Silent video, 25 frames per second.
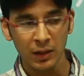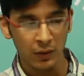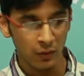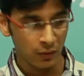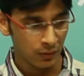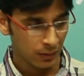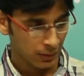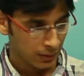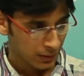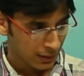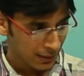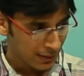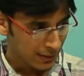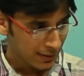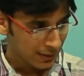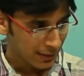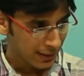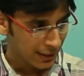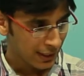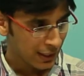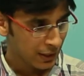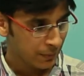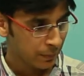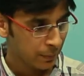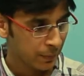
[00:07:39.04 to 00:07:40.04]
Now these
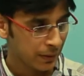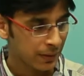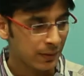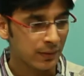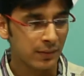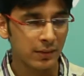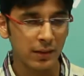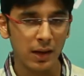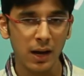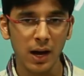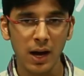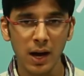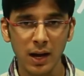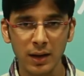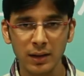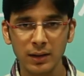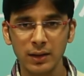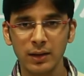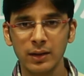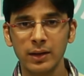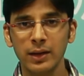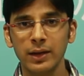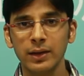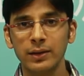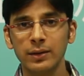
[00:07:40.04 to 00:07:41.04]
8 pins are
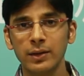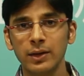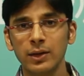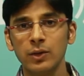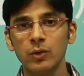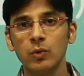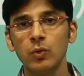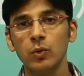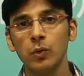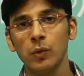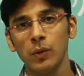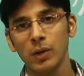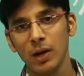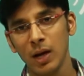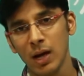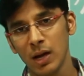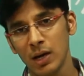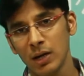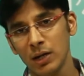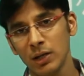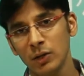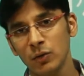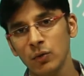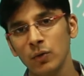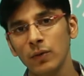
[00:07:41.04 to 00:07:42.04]
connected to your
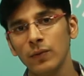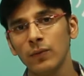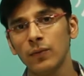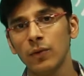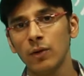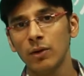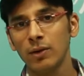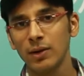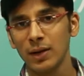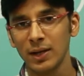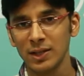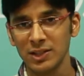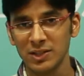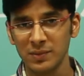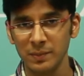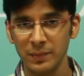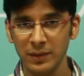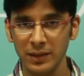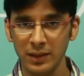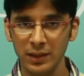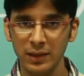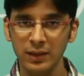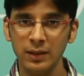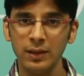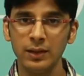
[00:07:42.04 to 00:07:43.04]
Arduino for
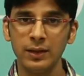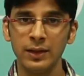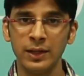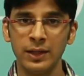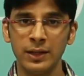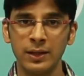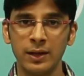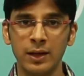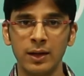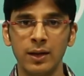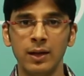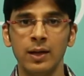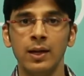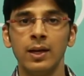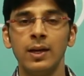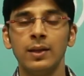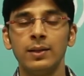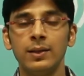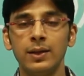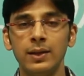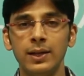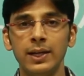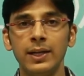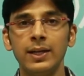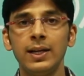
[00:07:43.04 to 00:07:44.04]
transmitting data.
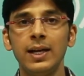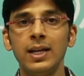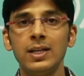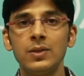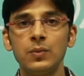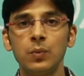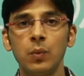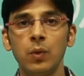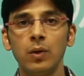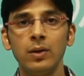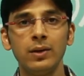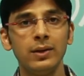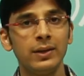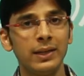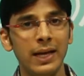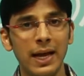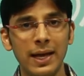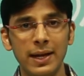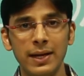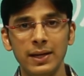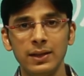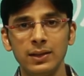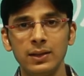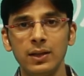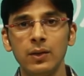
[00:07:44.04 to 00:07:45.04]
The data is what?
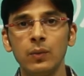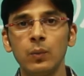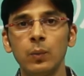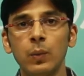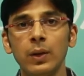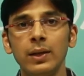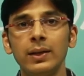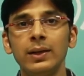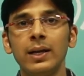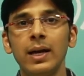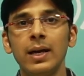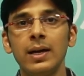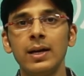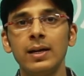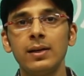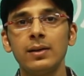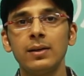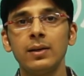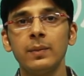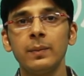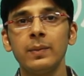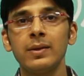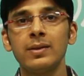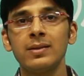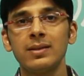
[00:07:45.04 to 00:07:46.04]
Character. One
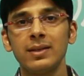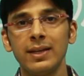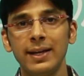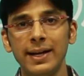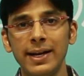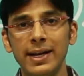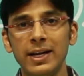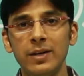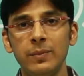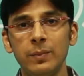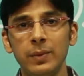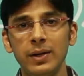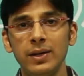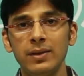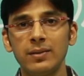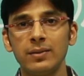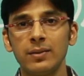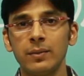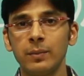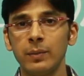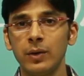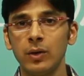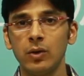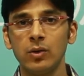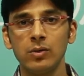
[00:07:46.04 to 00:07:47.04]
character means 8 bits,
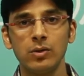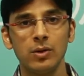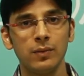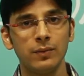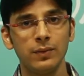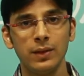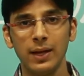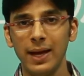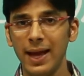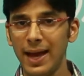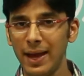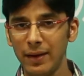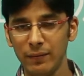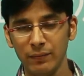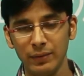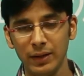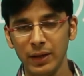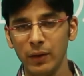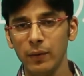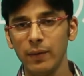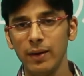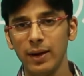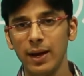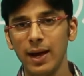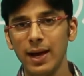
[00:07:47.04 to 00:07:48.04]
because of the we
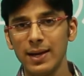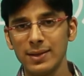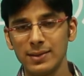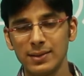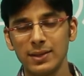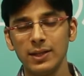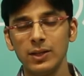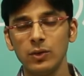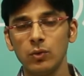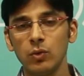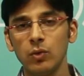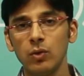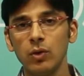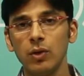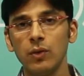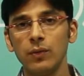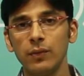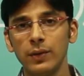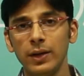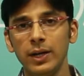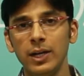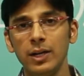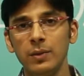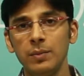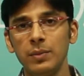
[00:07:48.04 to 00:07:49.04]
have ASCII code of
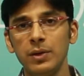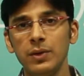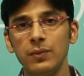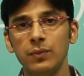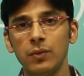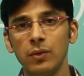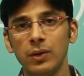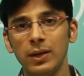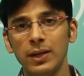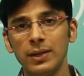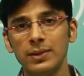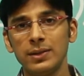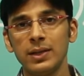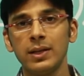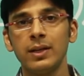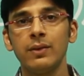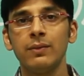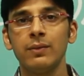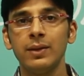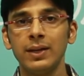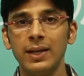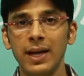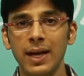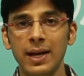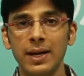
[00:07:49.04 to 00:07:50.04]
8 bit for each and
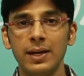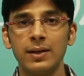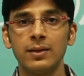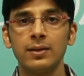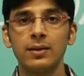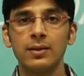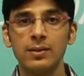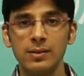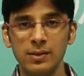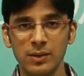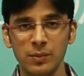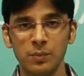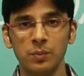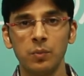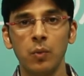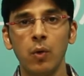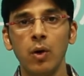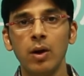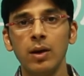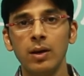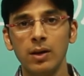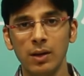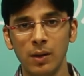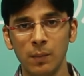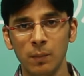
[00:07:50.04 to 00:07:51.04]
every character,
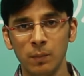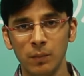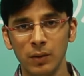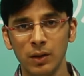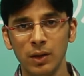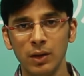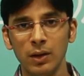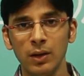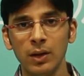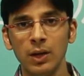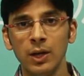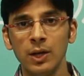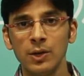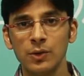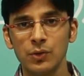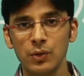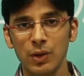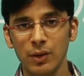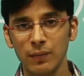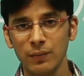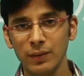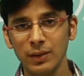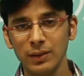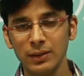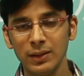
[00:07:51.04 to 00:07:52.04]
symbol, number. So
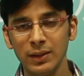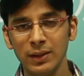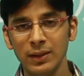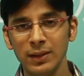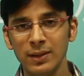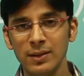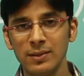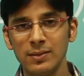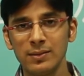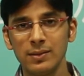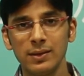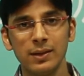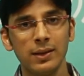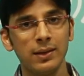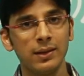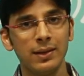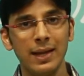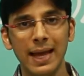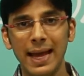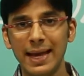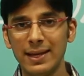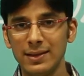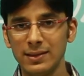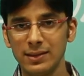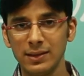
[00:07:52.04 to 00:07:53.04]
everything is in
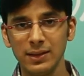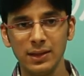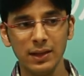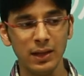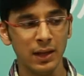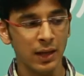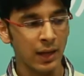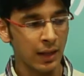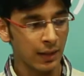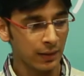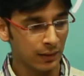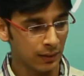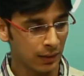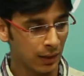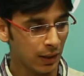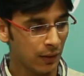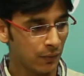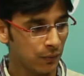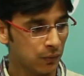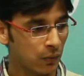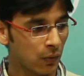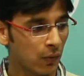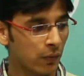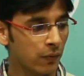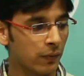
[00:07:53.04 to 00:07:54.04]
ASCII.
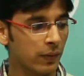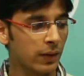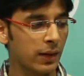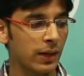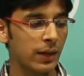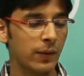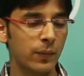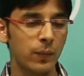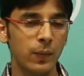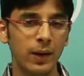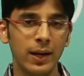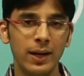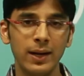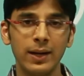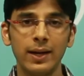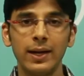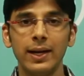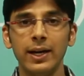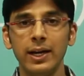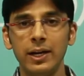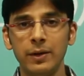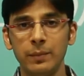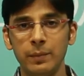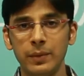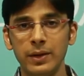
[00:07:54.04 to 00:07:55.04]
Therefore we require
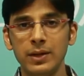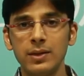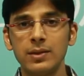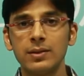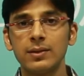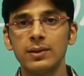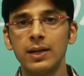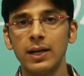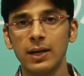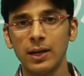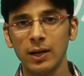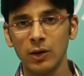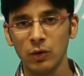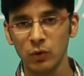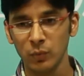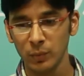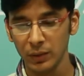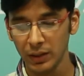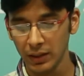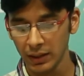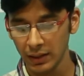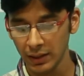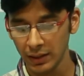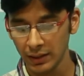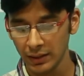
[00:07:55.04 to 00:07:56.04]
8 bits that are to
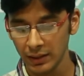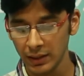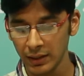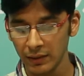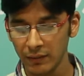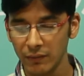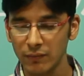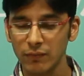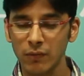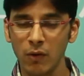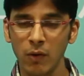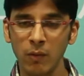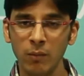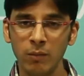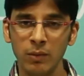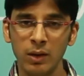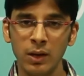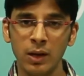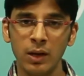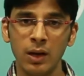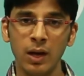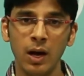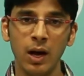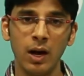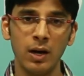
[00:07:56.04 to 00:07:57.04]
be connected from
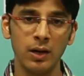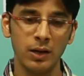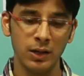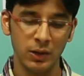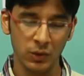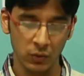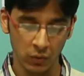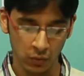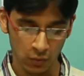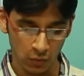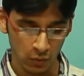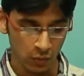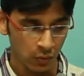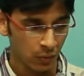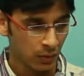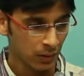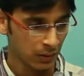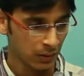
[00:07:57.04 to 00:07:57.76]
Arduino to